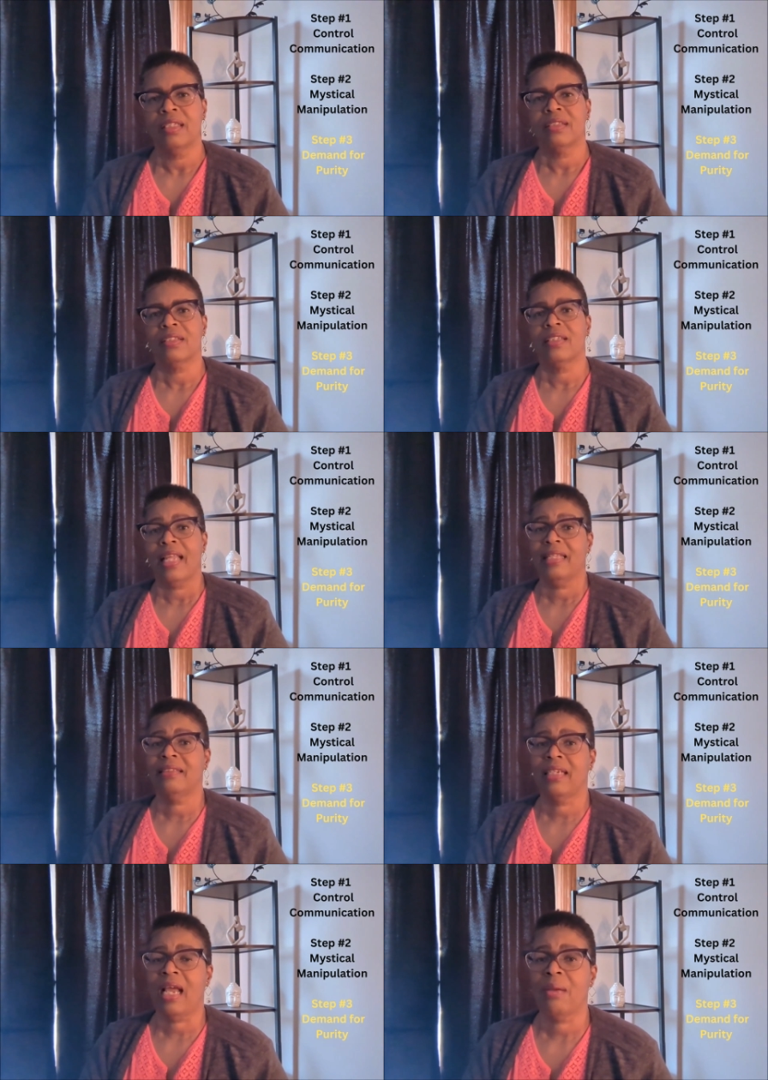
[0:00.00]
So
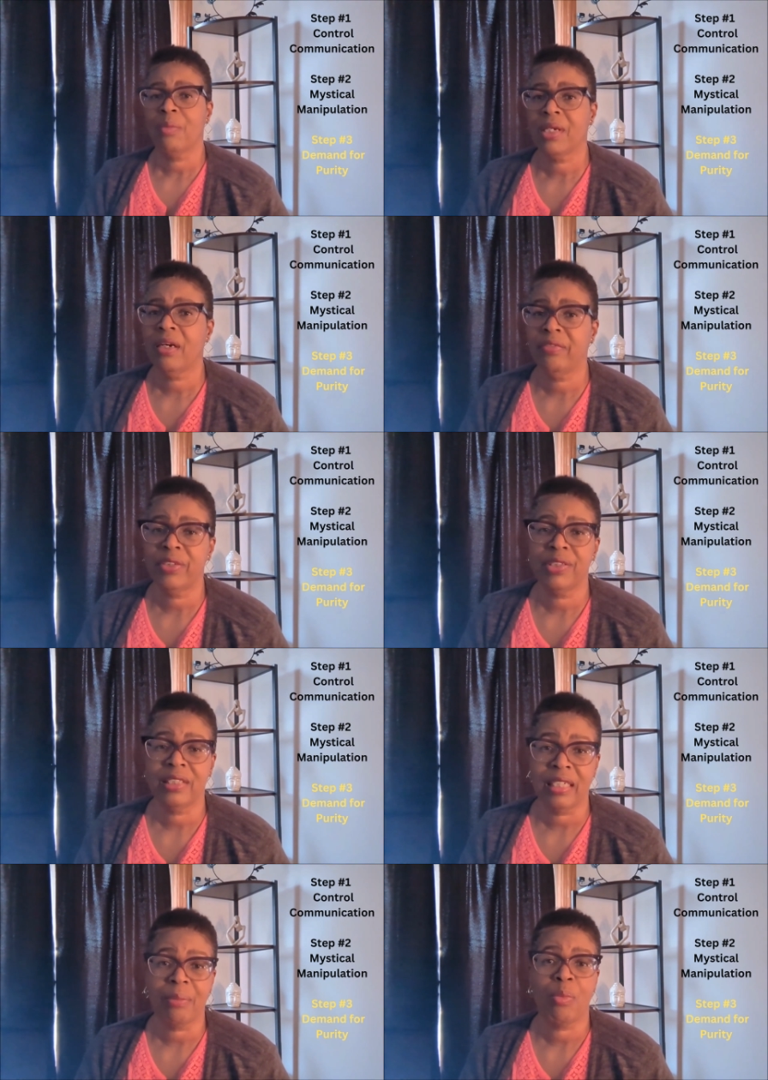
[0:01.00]
last time we covered
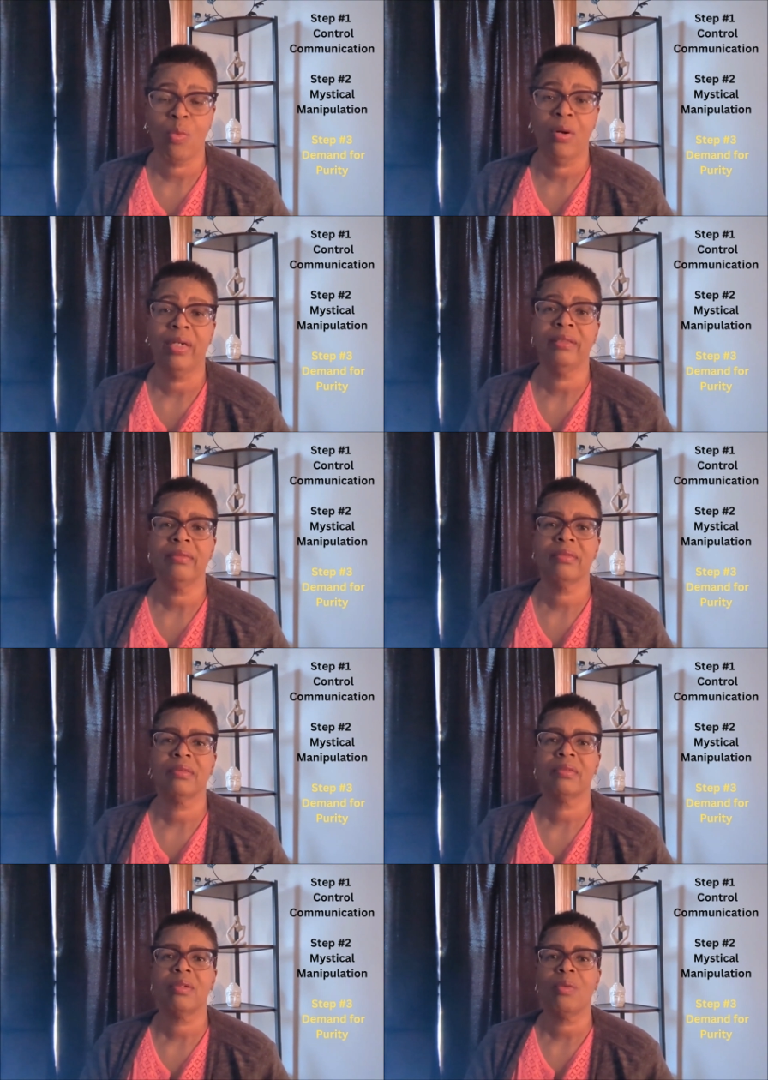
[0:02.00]
step 1,
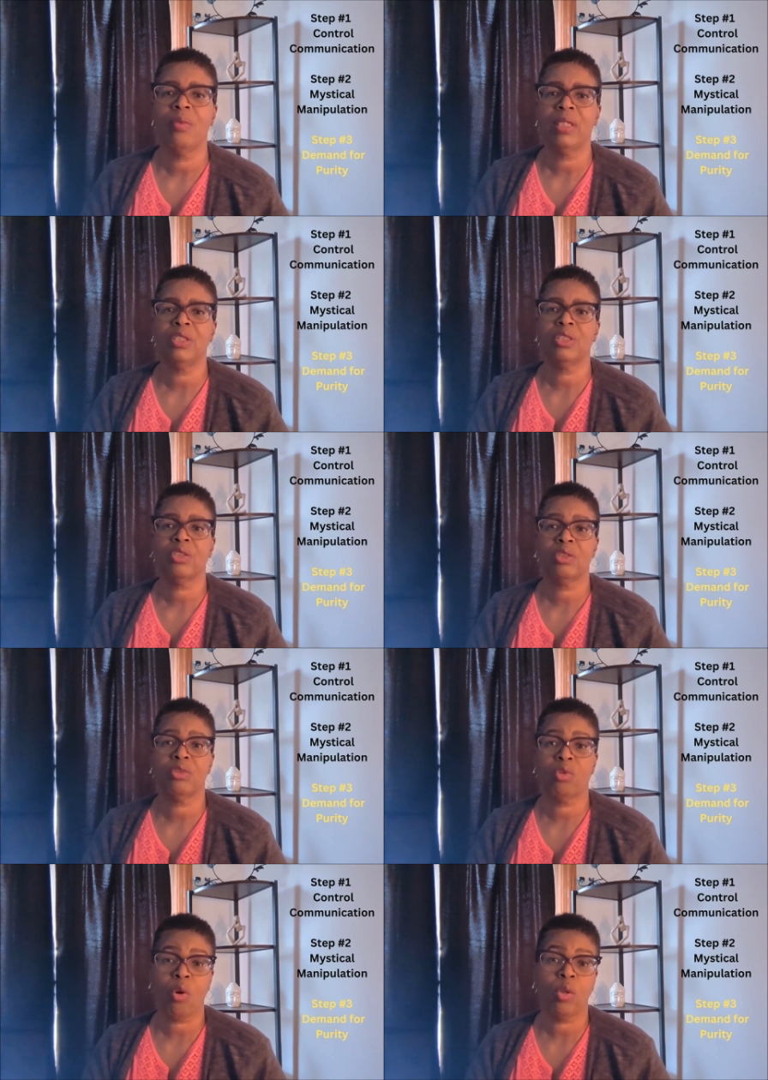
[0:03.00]
which is
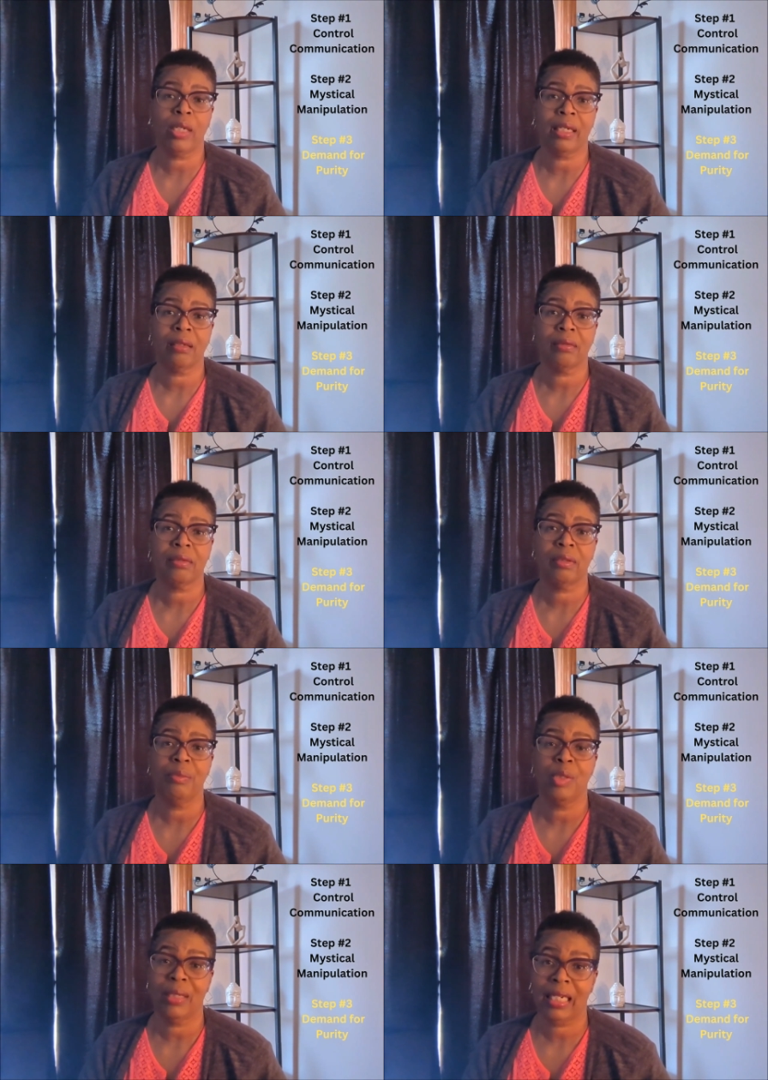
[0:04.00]
controlling
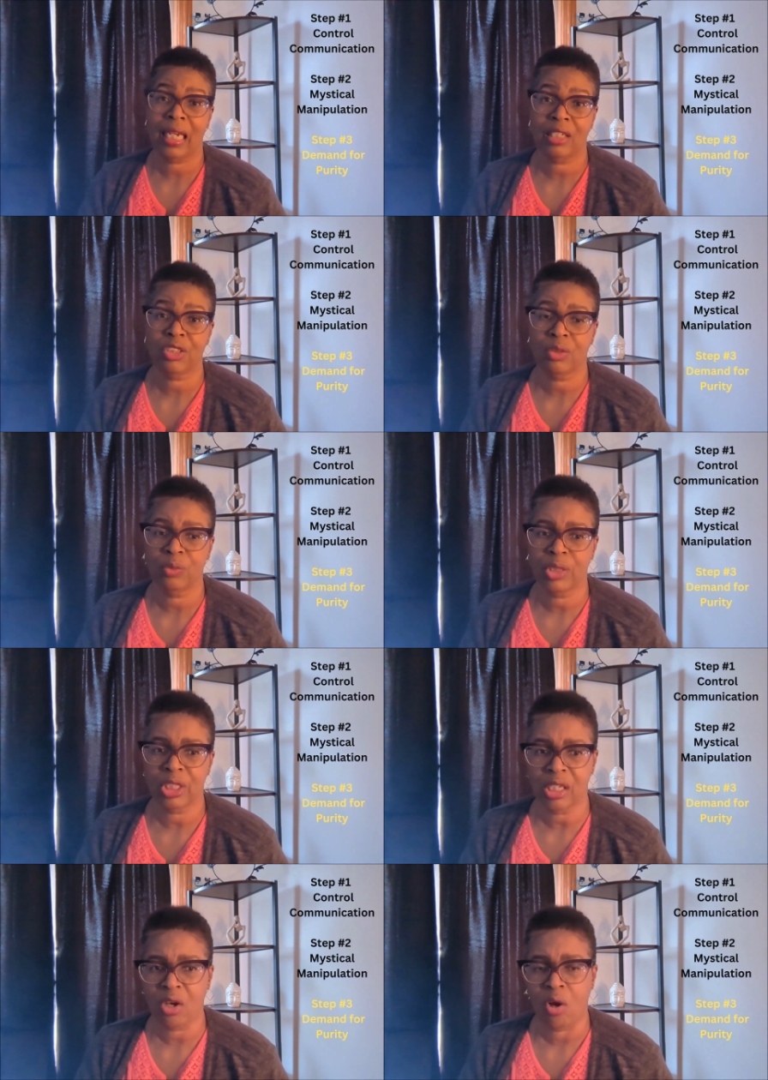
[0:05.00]
communication, which
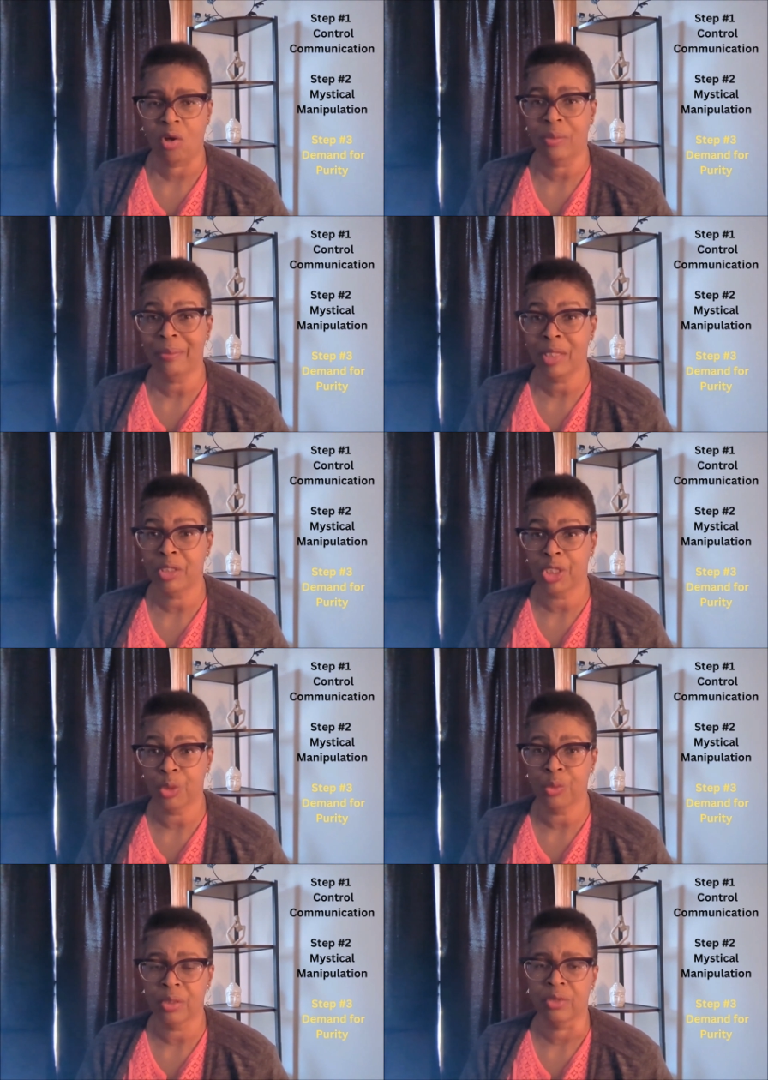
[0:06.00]
he called
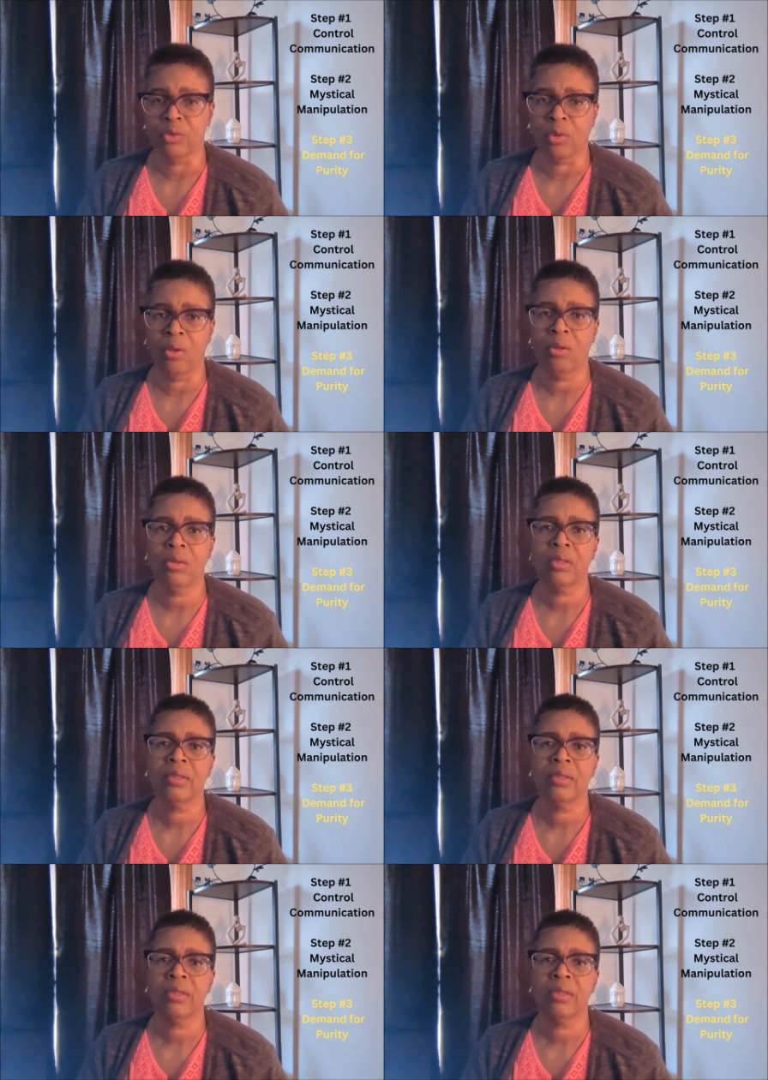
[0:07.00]
milieu control.